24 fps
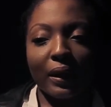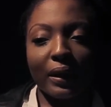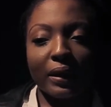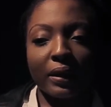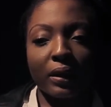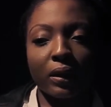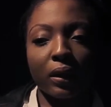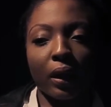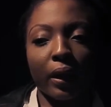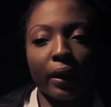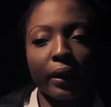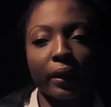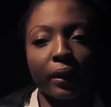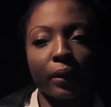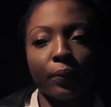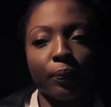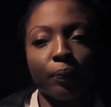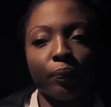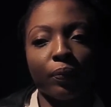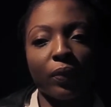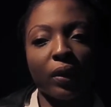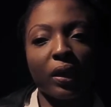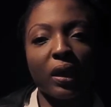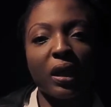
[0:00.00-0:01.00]
it's like,
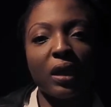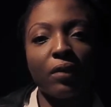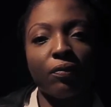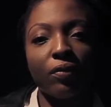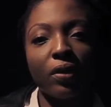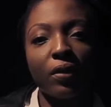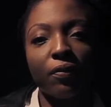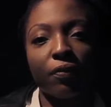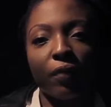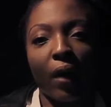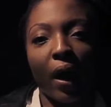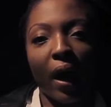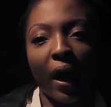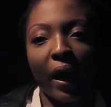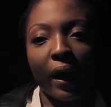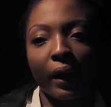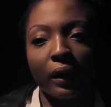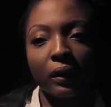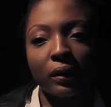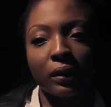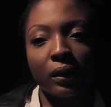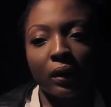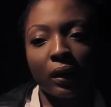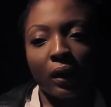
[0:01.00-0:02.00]
even if I
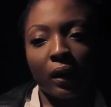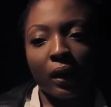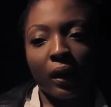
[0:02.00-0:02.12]
had